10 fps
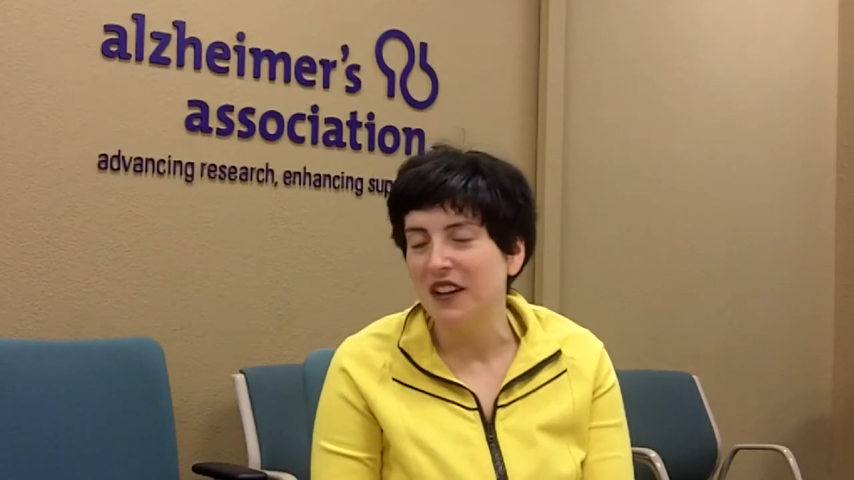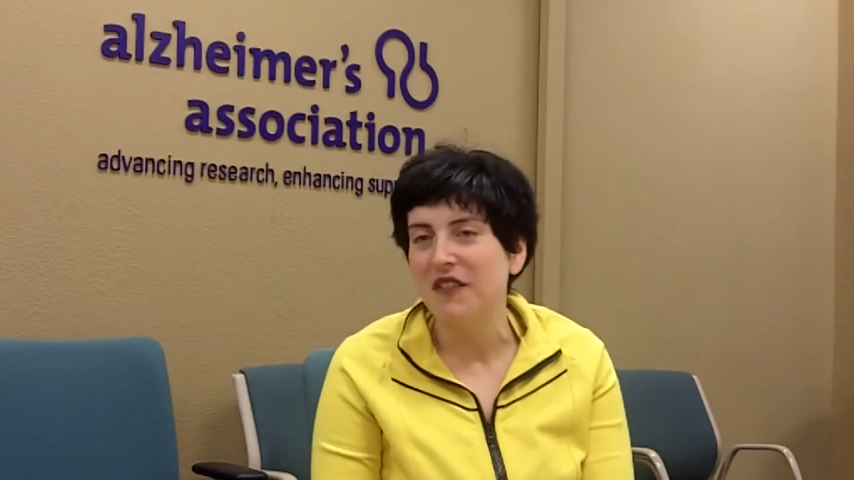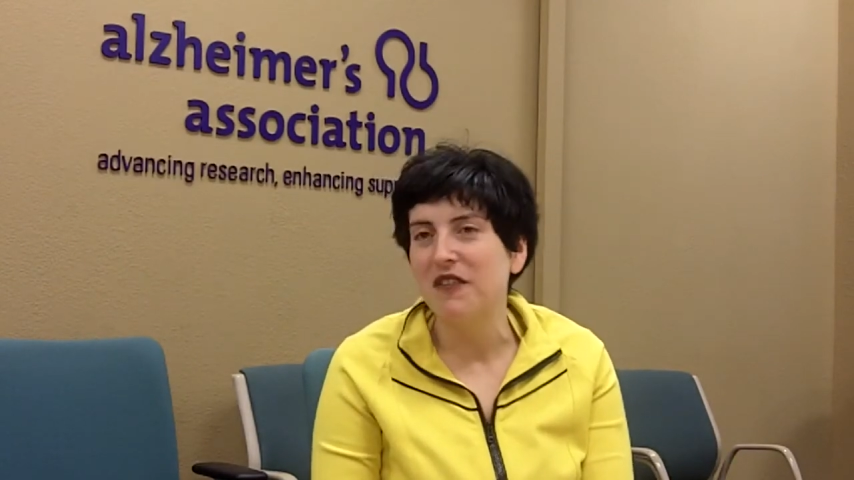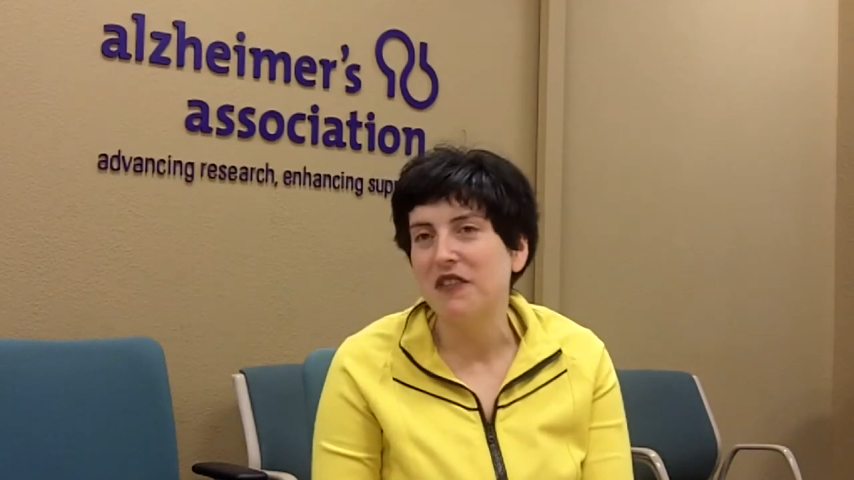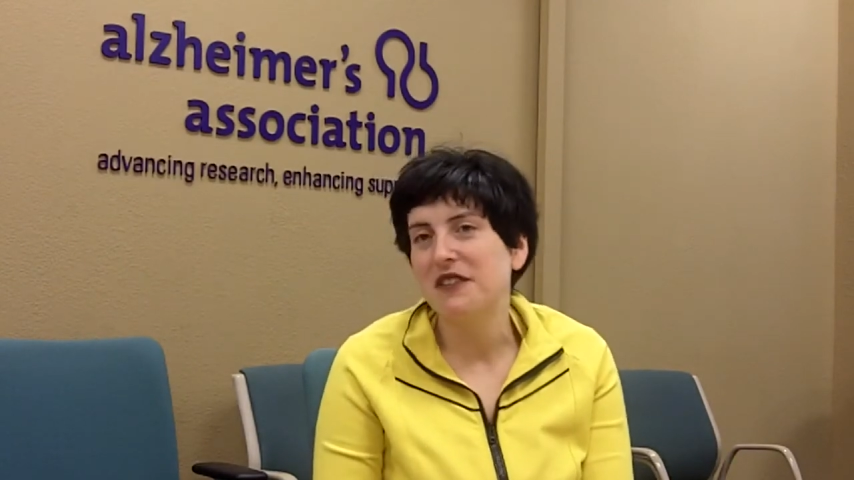
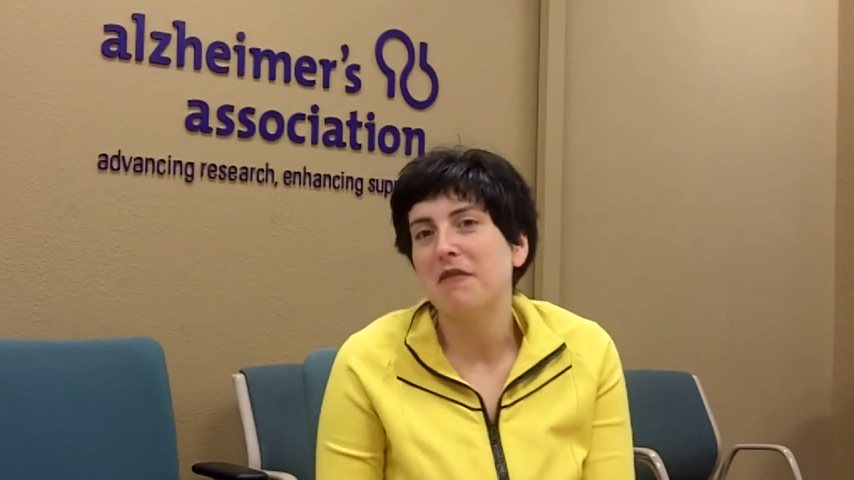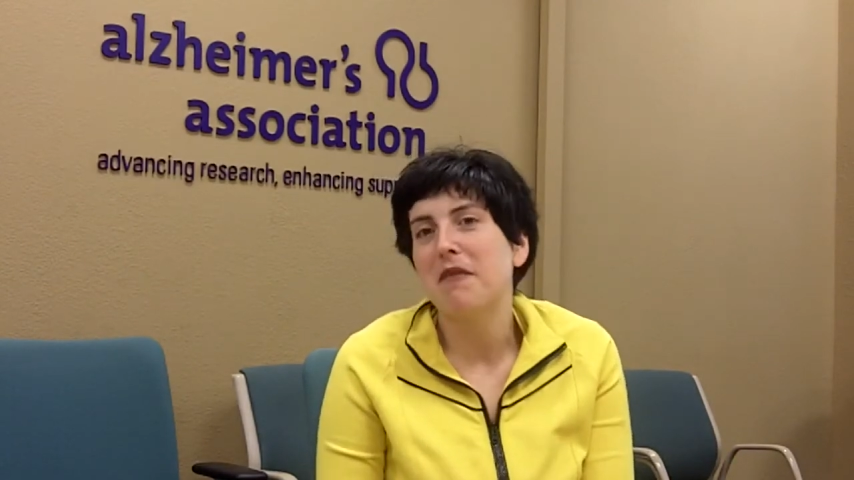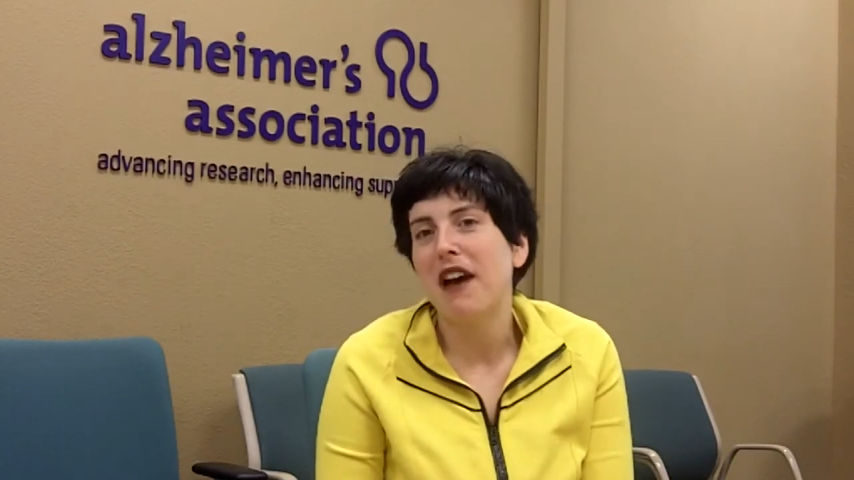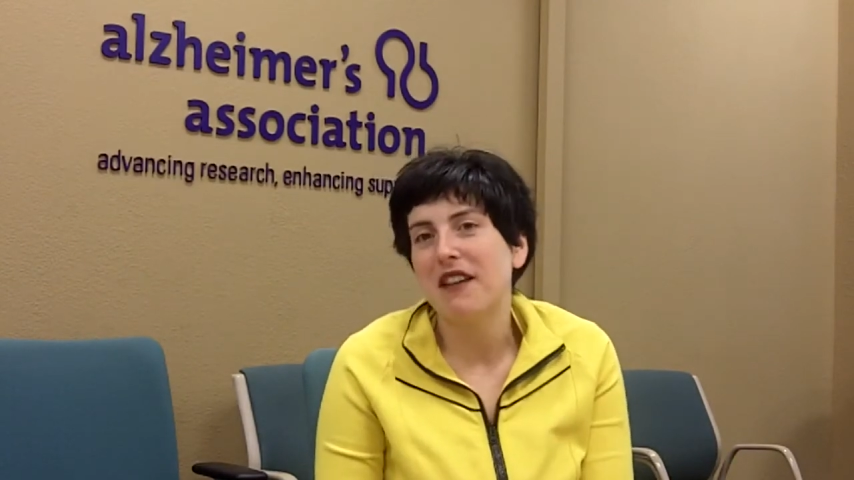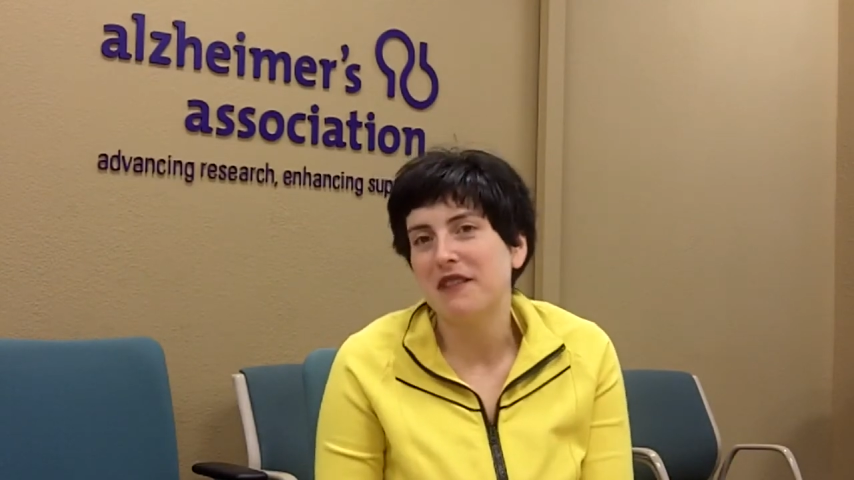Of course,
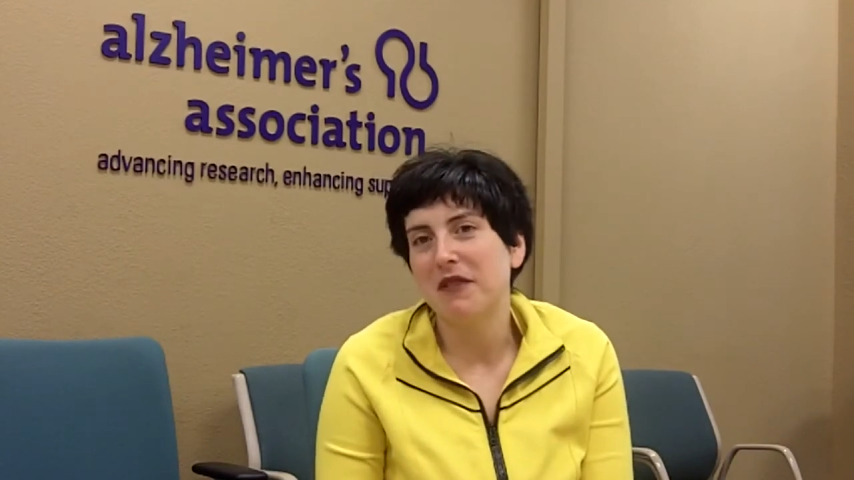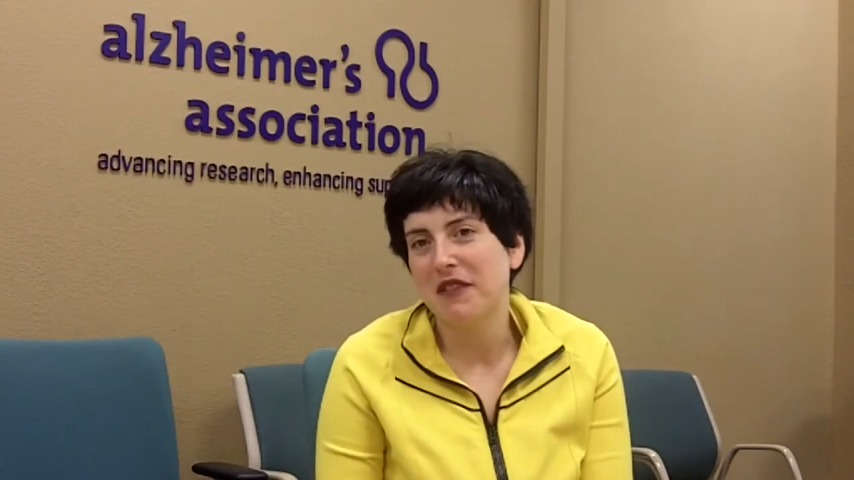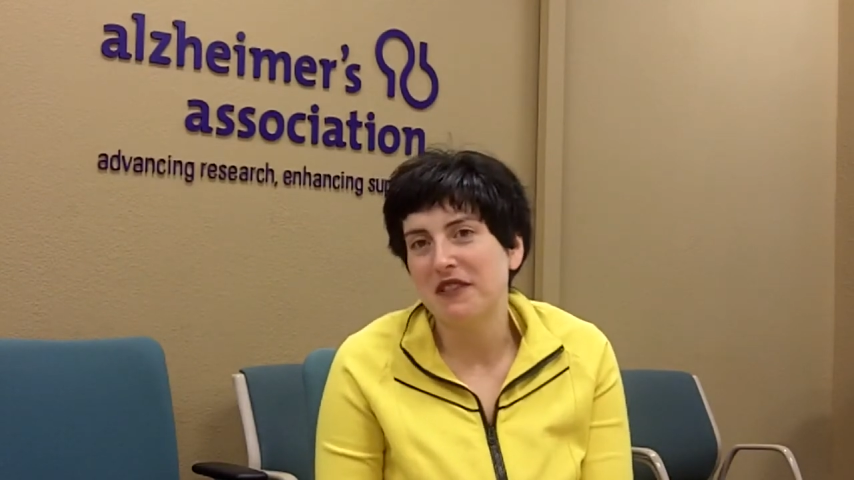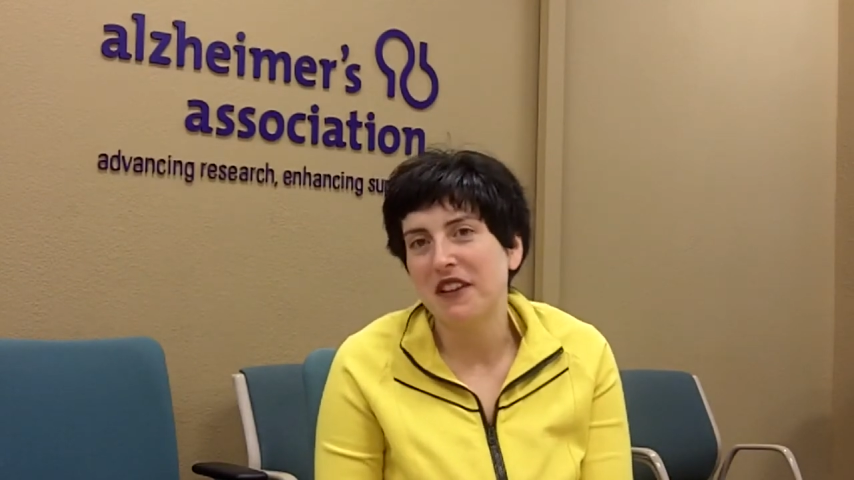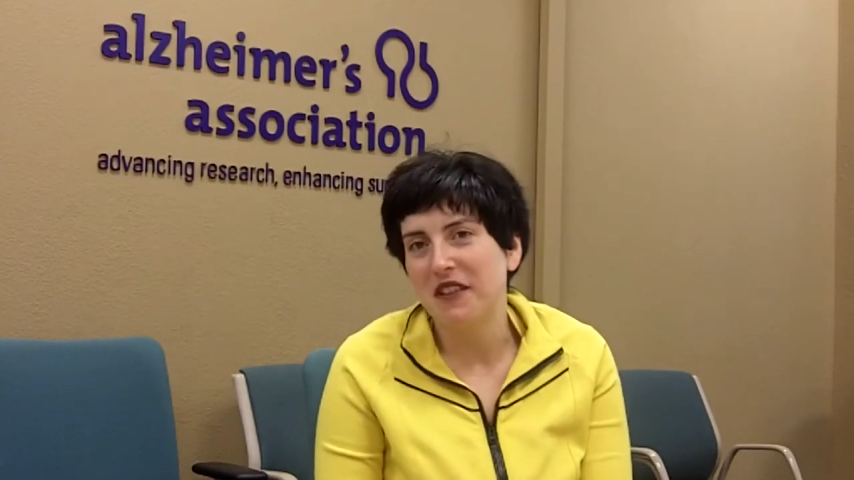I'm biased
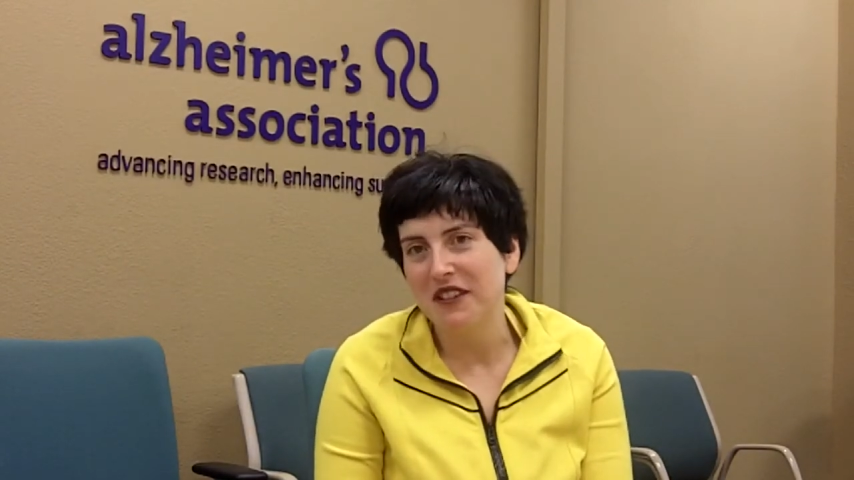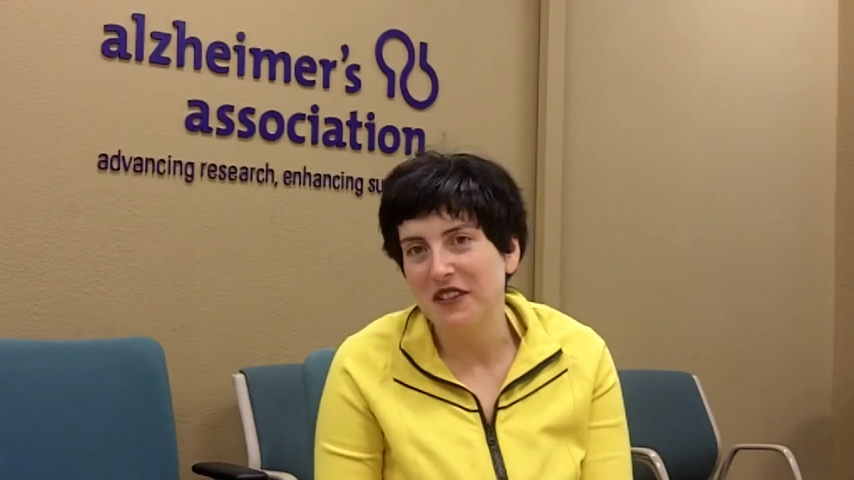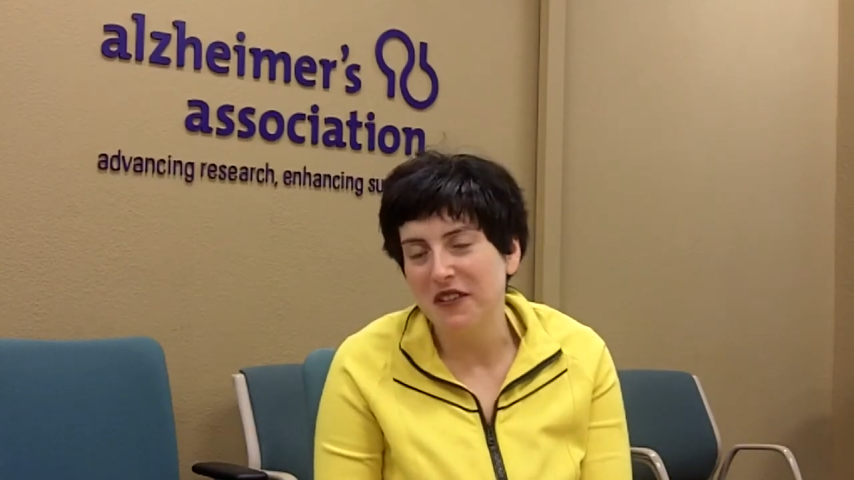because I only